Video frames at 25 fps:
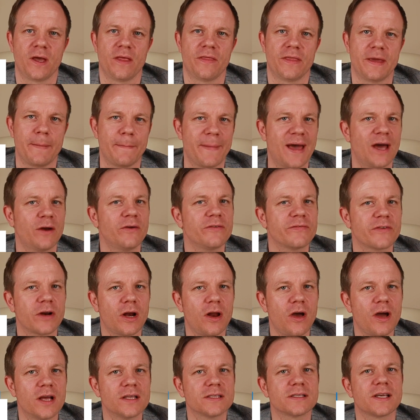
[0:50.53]
The amount of
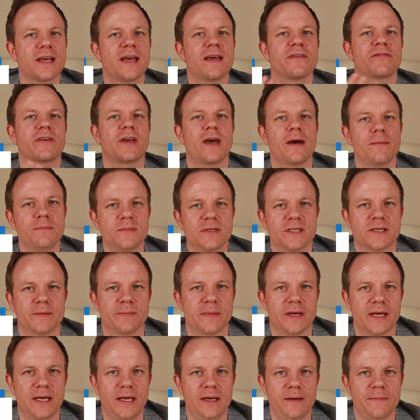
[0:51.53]
clients I have come to
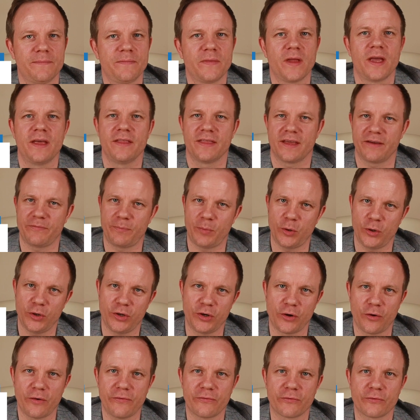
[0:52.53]
me, they put
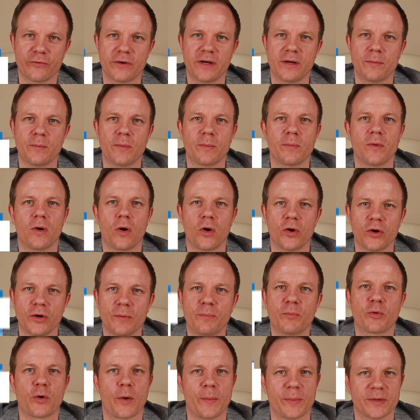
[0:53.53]
an offer in on a
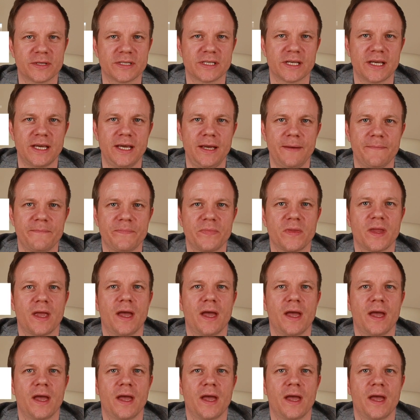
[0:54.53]
property,